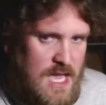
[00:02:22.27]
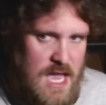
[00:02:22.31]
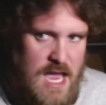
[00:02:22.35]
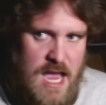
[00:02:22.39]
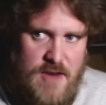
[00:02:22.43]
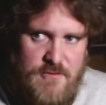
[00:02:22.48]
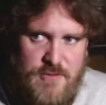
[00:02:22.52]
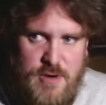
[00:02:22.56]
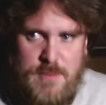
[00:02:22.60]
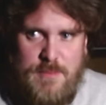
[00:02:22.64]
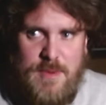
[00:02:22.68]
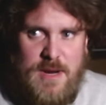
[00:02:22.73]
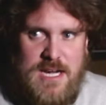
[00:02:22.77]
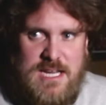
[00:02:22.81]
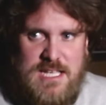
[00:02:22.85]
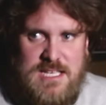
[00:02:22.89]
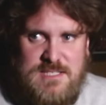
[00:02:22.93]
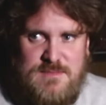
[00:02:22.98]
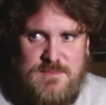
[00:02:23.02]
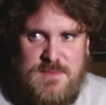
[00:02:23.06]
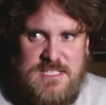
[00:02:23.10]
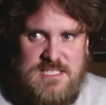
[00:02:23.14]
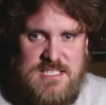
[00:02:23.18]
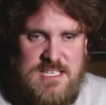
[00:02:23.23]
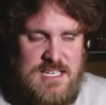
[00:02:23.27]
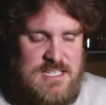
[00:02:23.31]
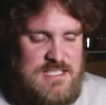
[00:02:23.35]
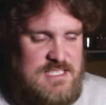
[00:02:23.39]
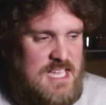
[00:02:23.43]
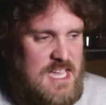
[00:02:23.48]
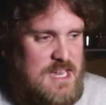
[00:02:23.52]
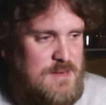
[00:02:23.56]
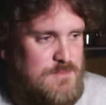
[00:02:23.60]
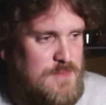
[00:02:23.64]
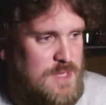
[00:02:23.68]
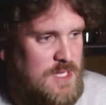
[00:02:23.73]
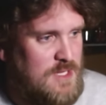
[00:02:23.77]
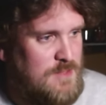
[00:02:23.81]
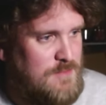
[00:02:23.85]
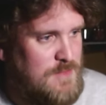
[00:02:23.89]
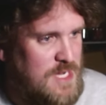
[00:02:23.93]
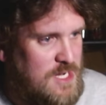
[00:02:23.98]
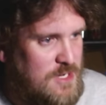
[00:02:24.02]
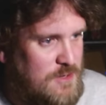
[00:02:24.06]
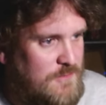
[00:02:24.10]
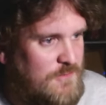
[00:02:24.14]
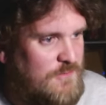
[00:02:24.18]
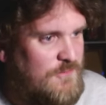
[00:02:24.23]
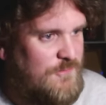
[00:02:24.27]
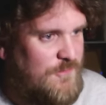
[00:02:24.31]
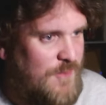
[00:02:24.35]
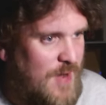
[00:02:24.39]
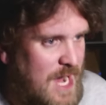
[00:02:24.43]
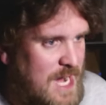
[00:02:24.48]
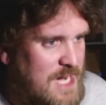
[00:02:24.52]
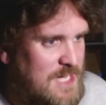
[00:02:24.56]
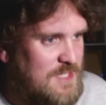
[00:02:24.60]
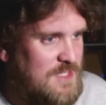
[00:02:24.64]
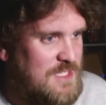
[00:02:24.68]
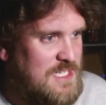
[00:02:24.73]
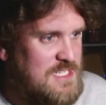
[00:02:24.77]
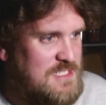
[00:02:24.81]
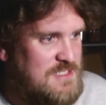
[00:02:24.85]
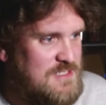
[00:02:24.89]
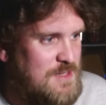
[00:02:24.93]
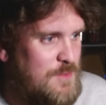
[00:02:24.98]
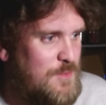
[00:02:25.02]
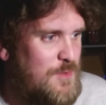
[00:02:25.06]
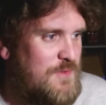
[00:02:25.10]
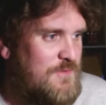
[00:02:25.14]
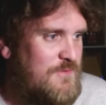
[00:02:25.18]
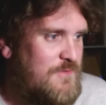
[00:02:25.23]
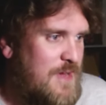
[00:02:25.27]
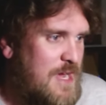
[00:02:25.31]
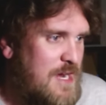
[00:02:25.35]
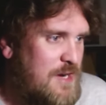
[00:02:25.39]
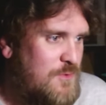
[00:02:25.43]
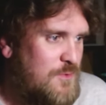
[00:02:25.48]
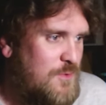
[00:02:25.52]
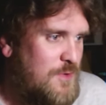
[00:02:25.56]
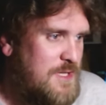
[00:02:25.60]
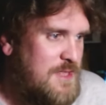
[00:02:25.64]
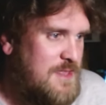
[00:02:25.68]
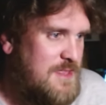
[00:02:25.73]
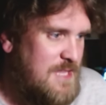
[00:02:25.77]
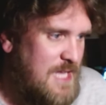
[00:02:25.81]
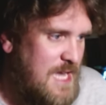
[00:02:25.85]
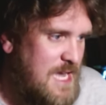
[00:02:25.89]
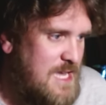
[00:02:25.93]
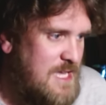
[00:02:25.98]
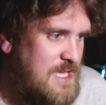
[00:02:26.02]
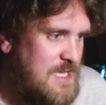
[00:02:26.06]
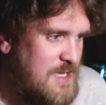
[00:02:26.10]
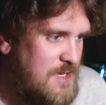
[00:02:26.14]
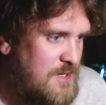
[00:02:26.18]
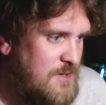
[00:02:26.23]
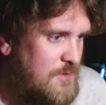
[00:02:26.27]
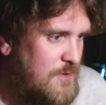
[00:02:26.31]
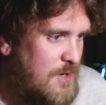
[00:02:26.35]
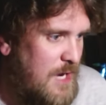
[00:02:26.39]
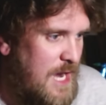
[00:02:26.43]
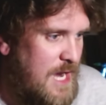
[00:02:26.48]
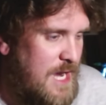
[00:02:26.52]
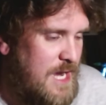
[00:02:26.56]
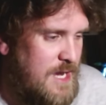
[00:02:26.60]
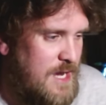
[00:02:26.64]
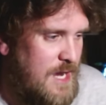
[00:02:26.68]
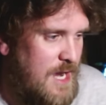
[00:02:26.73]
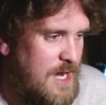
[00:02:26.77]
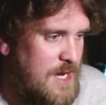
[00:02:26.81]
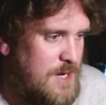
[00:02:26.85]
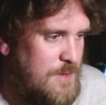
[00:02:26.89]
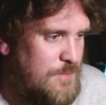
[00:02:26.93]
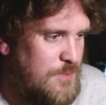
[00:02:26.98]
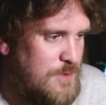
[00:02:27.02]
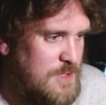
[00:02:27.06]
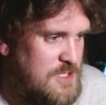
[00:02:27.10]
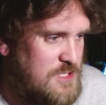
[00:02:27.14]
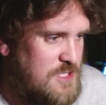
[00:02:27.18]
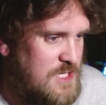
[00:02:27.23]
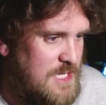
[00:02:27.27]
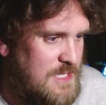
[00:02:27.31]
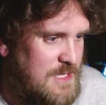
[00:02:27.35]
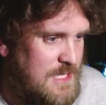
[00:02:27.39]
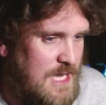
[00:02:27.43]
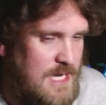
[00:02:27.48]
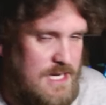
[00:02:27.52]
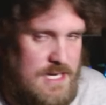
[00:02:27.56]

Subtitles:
Everybody is missing a 10 millimeter. Finally, someone found one. Thank you. I appreciate that.